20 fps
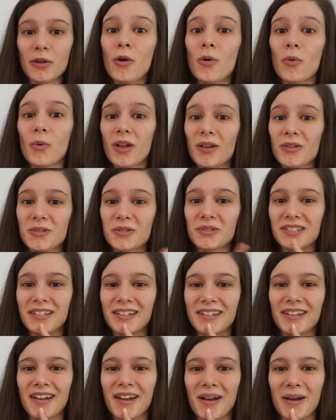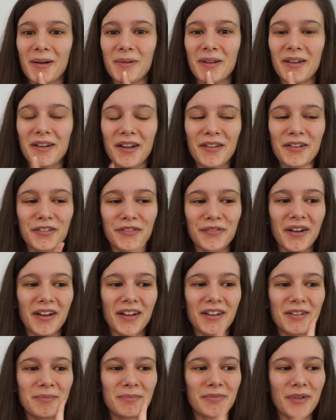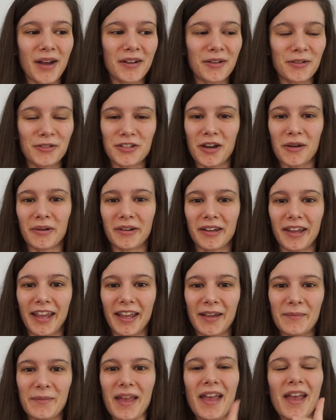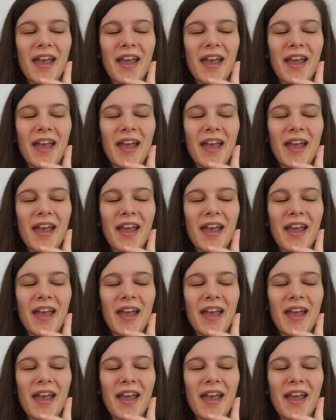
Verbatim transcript: Oh, we also did um, another fun bridal shower game,